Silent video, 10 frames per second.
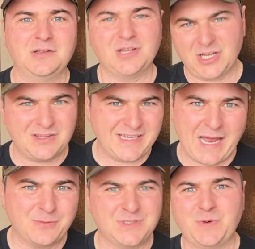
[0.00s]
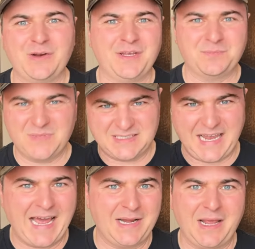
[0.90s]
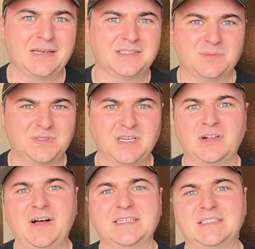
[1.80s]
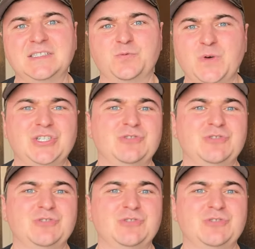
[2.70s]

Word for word: Luckily, I was wearing this hat and some sunglasses, which